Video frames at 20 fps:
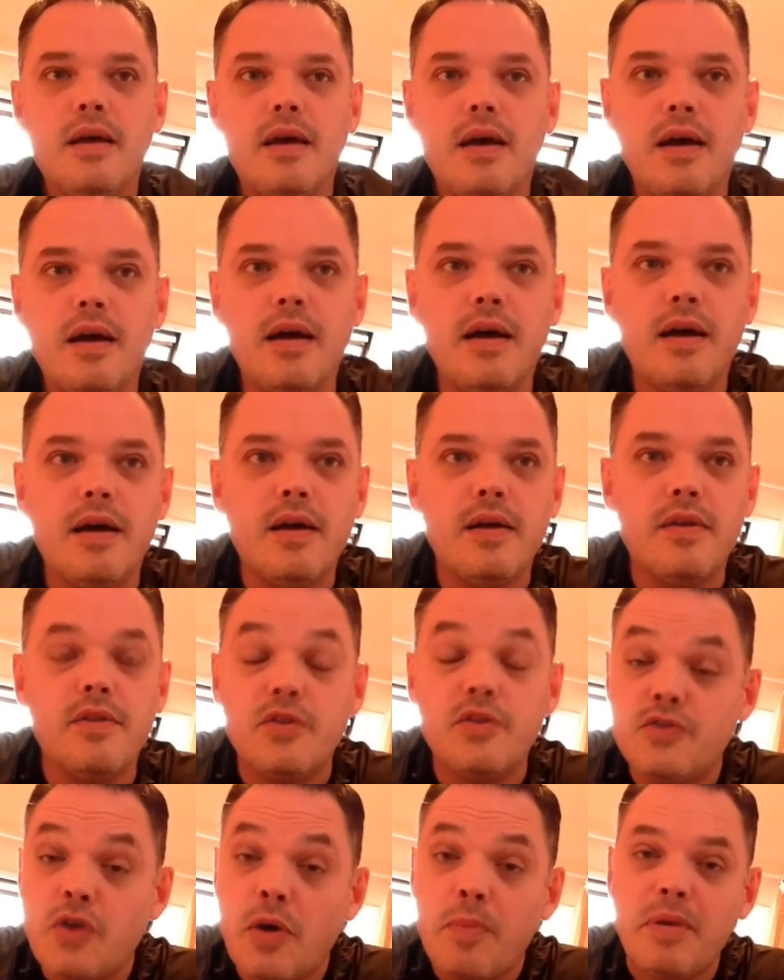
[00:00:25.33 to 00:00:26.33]

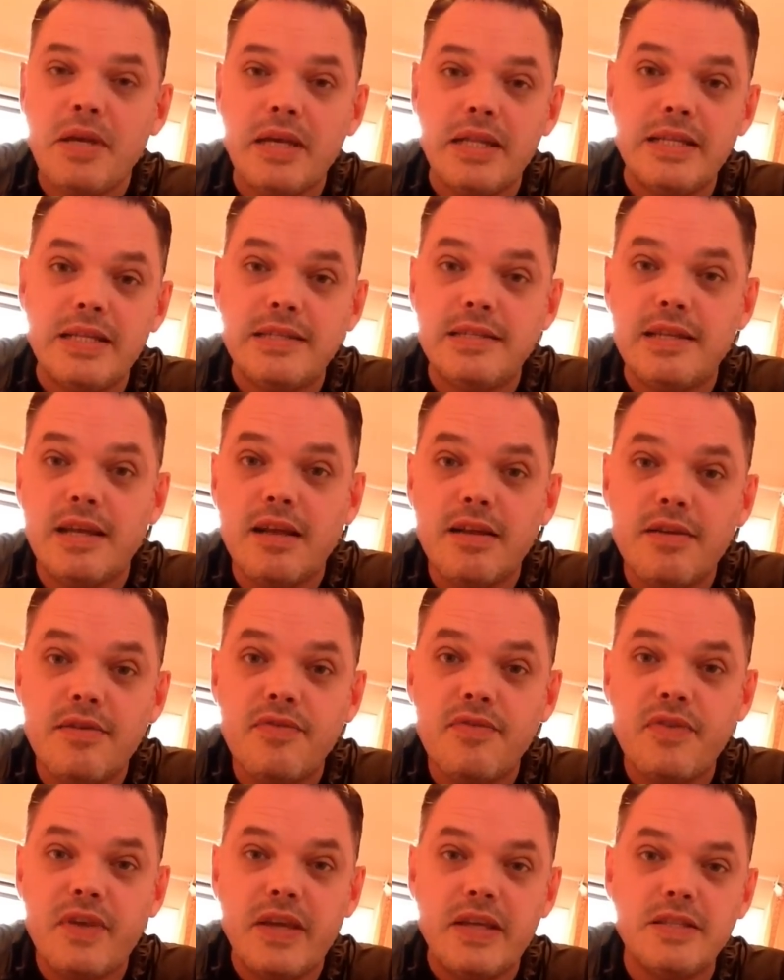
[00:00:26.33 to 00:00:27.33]
The topic in
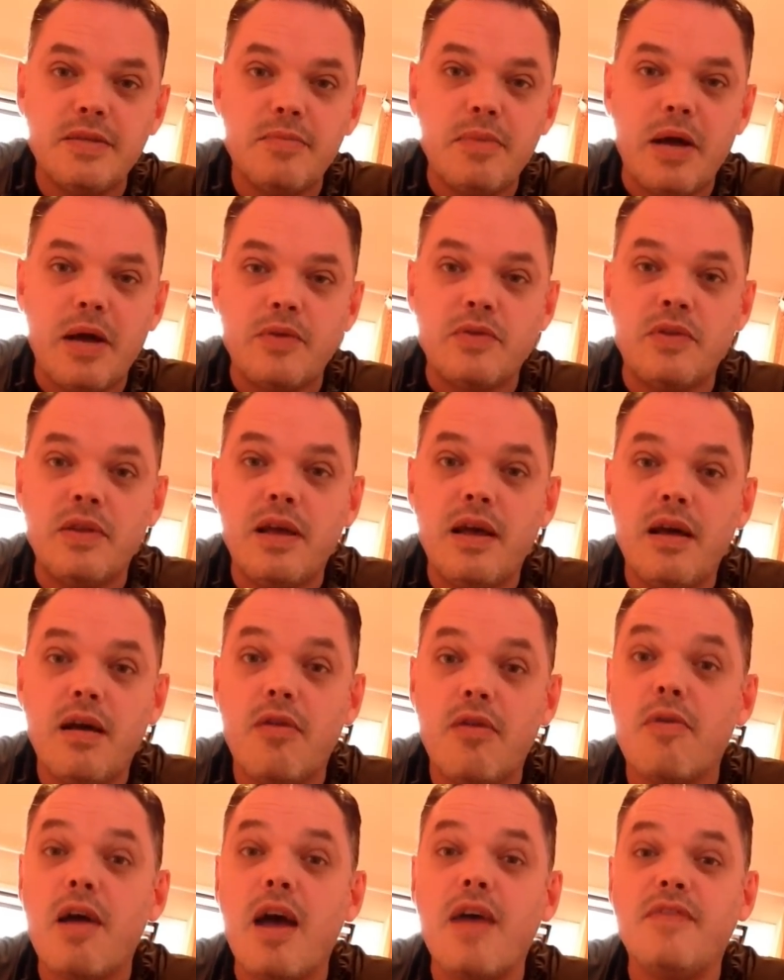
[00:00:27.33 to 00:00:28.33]
itself is about
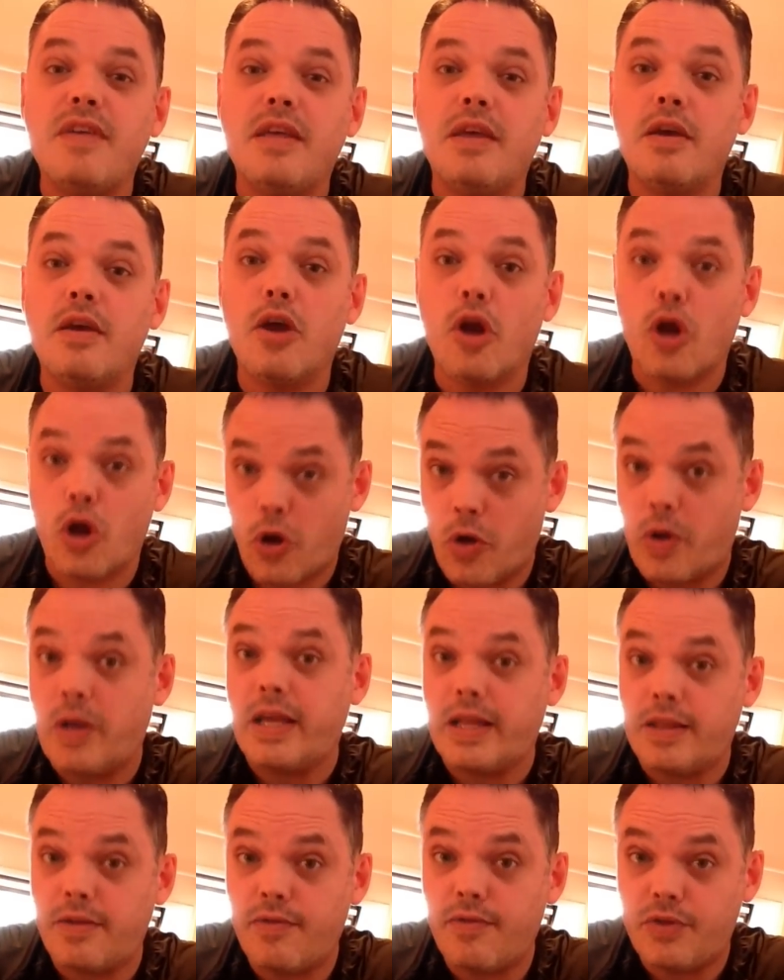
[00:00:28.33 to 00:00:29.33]
arriving
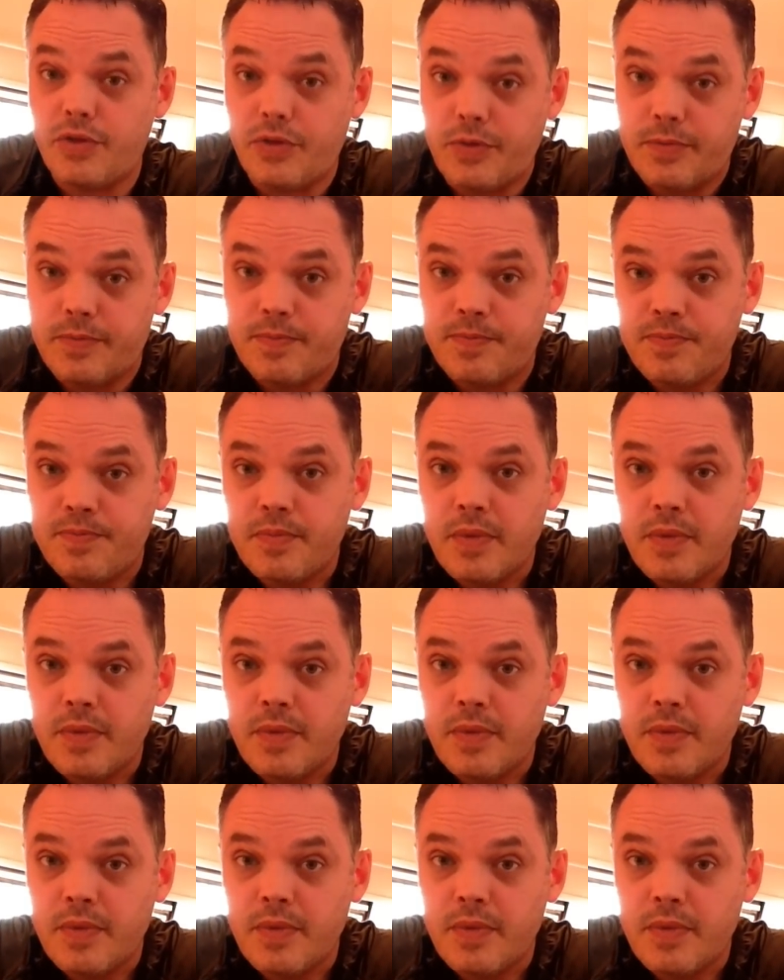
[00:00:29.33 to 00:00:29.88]
early at the venue.